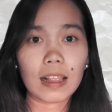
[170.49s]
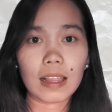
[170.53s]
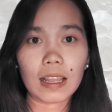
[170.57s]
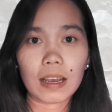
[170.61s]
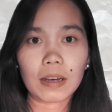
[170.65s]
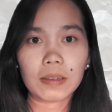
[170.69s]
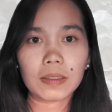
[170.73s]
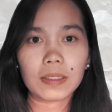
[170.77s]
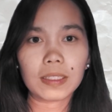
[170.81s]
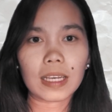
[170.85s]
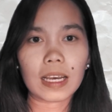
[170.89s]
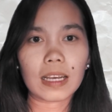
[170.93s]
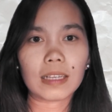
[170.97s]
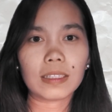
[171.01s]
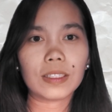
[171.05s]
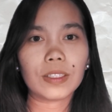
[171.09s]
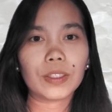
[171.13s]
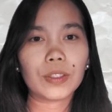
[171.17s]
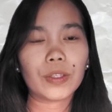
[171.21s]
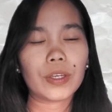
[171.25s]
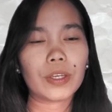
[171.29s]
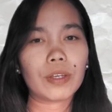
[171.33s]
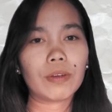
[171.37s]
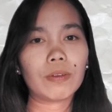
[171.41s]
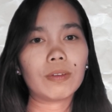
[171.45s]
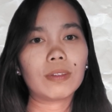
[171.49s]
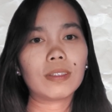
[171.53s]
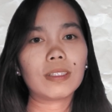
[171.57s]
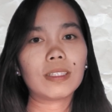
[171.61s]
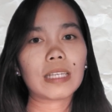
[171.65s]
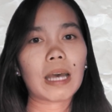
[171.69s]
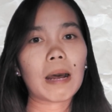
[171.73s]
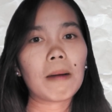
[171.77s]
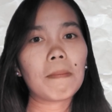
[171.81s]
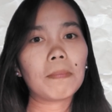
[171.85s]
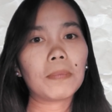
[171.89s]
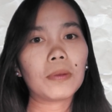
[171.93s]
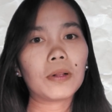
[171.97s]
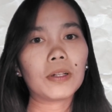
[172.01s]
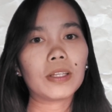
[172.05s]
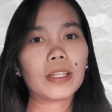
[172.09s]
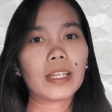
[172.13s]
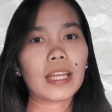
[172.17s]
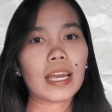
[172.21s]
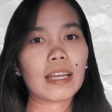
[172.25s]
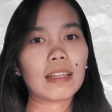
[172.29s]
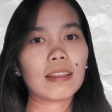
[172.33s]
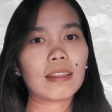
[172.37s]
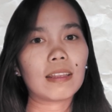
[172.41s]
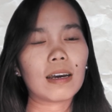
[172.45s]
allows us to use sample
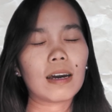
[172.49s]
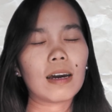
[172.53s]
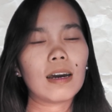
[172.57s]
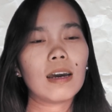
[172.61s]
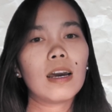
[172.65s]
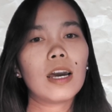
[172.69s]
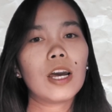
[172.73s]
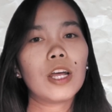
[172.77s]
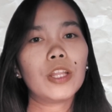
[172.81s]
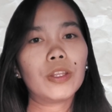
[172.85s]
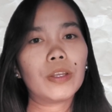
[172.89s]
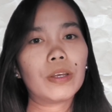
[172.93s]
data